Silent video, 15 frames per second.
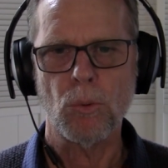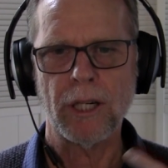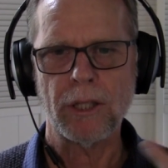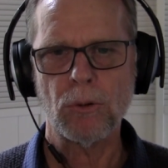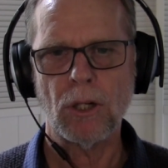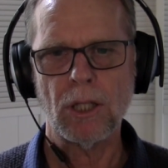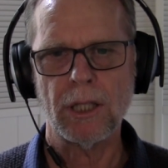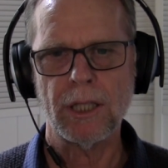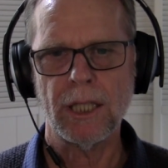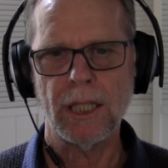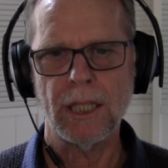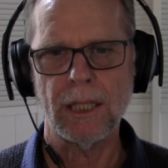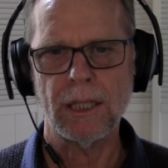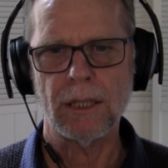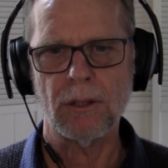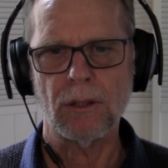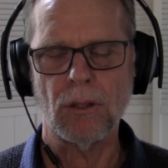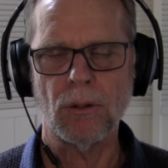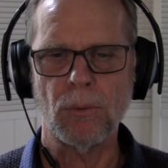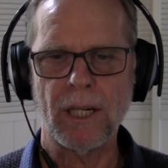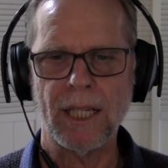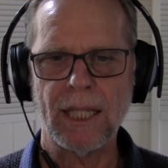One quality
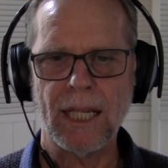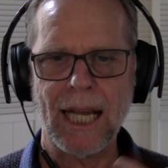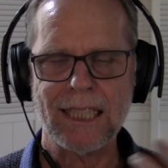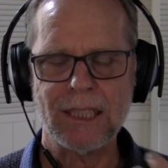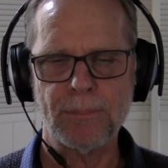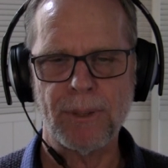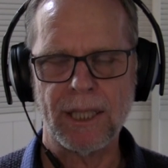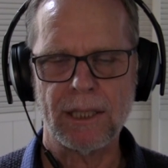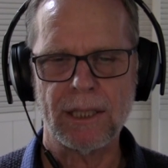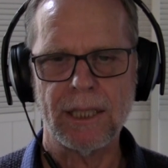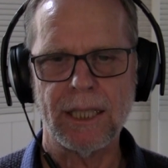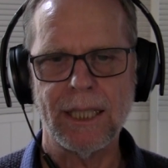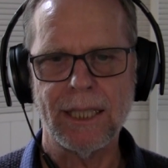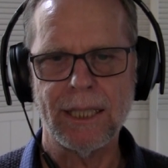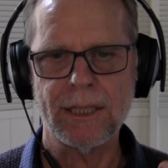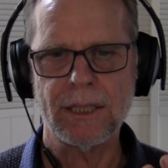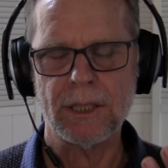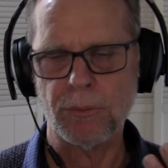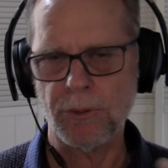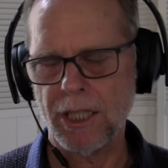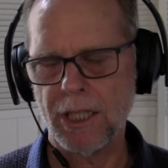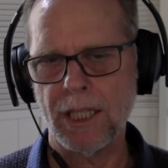or one aspect is
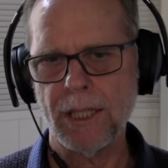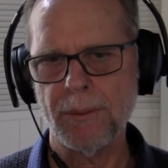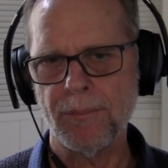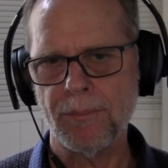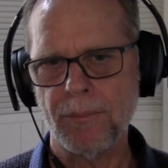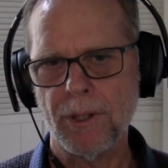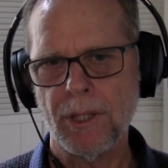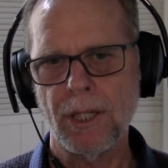serenity.